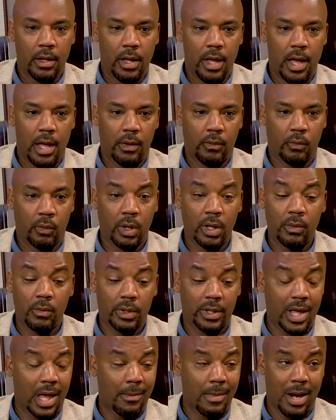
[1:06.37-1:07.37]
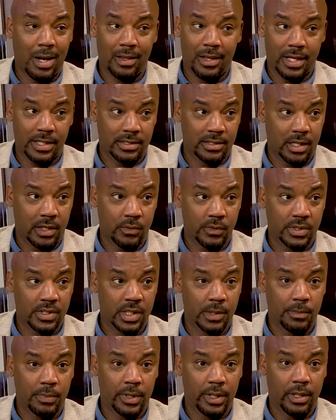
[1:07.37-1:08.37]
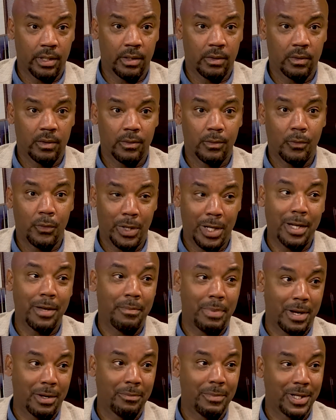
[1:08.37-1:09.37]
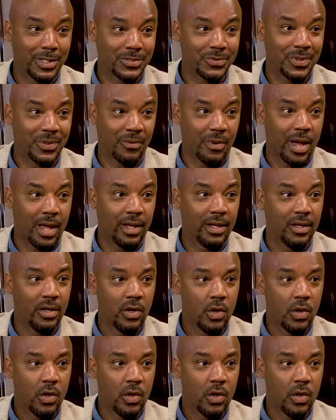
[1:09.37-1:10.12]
And really what came out of that study was simply, we needed better mentoring, right?